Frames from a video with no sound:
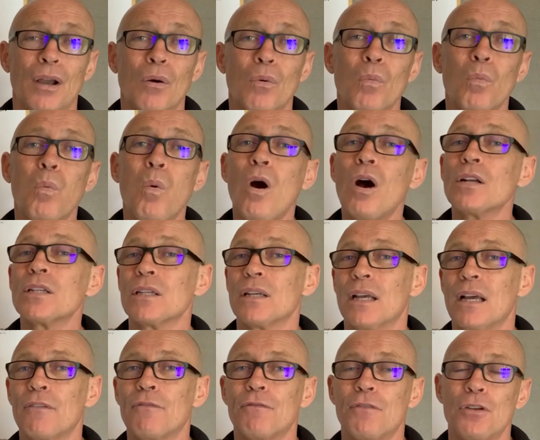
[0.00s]
What
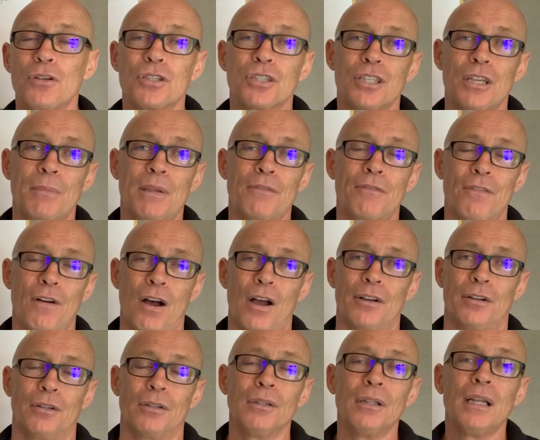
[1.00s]
a first
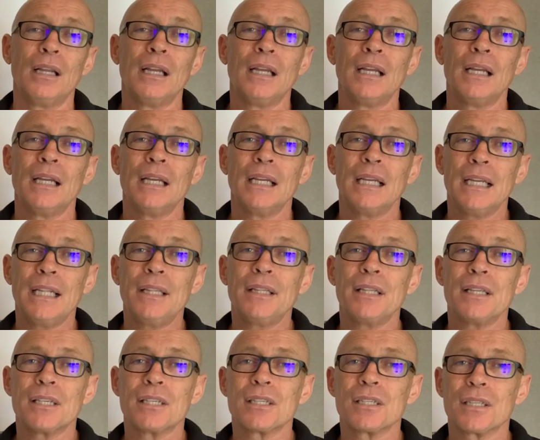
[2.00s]
semi-final in
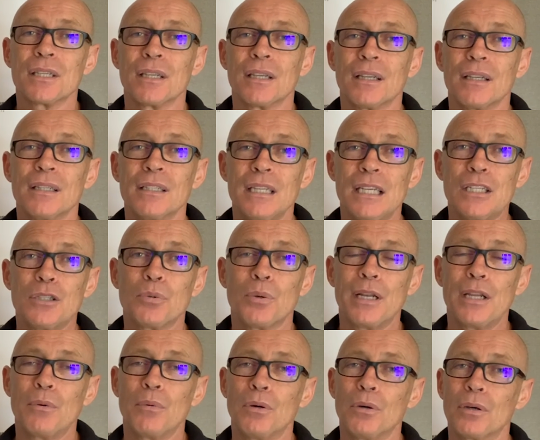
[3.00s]
this
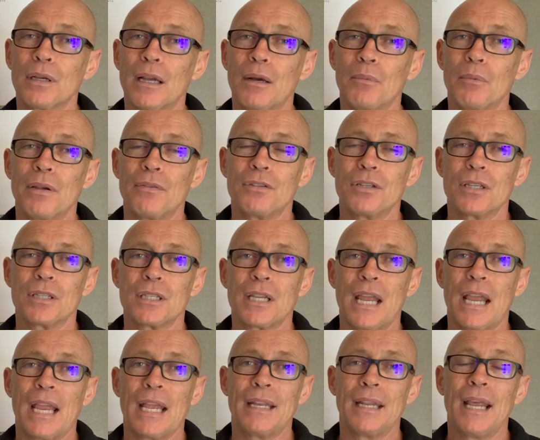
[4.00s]
T20 World Cup we've just
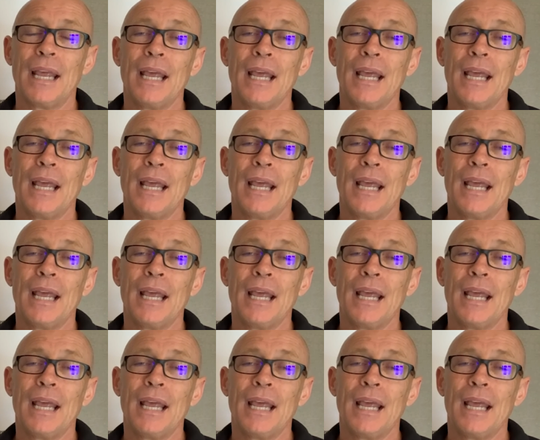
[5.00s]
had.